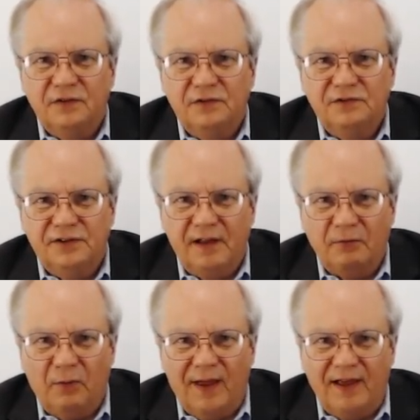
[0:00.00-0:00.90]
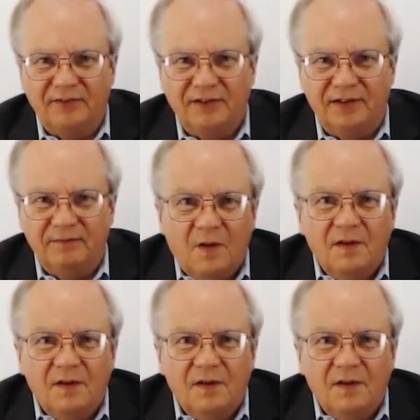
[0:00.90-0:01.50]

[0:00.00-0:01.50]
to general basket.